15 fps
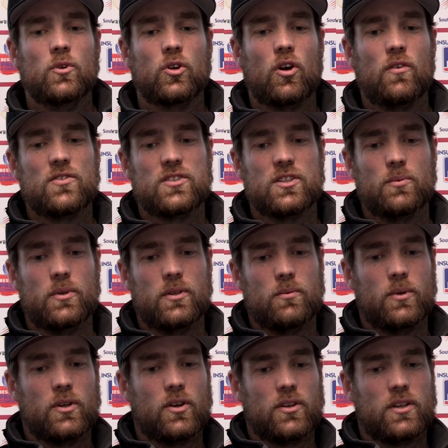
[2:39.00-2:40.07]
Look, obviously
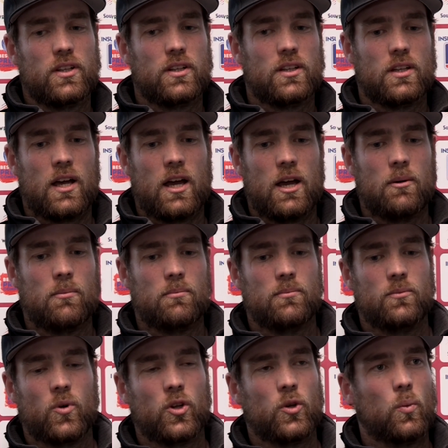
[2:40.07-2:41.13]
we got the
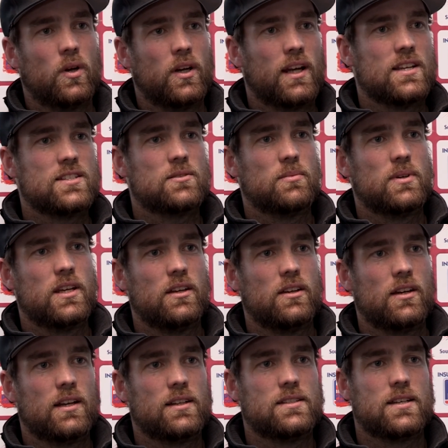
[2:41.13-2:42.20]
win against them
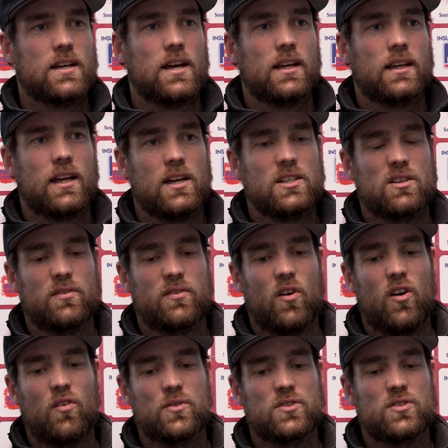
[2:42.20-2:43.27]
here at
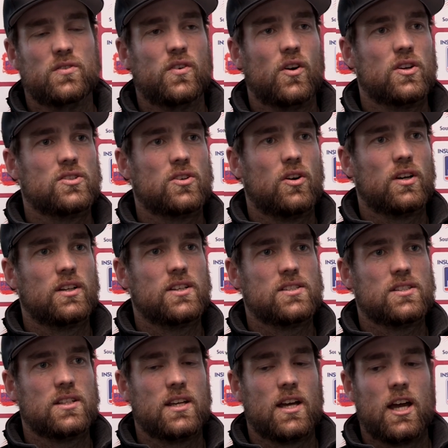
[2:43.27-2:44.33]
KG5, which is a very tight
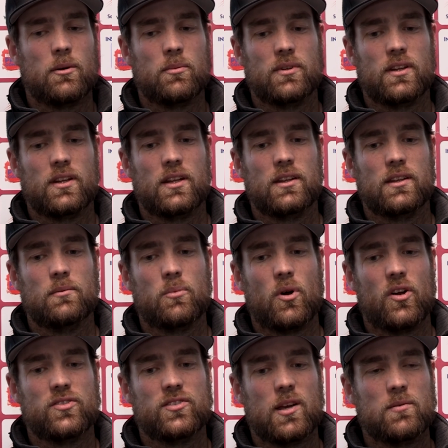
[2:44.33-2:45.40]
contested game, and
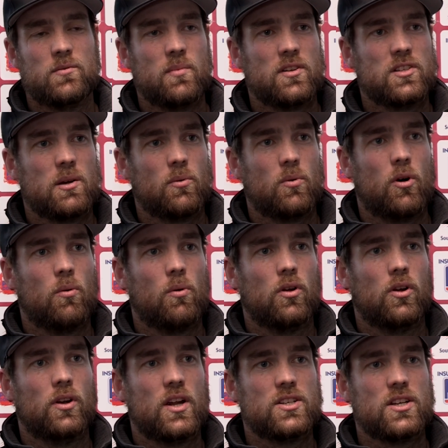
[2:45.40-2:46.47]
both teams match up quite
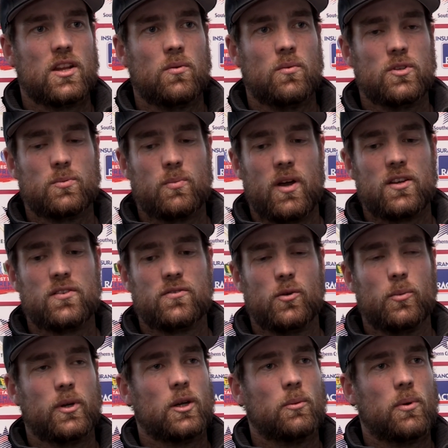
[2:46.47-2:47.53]
well on each other, which makes
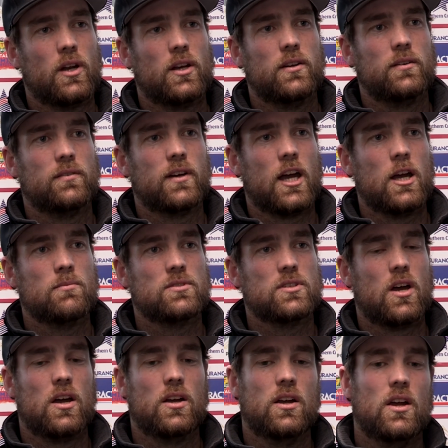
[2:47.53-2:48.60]
for a competitive game.
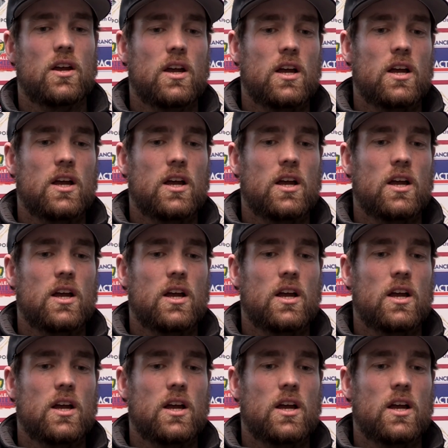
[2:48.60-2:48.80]
So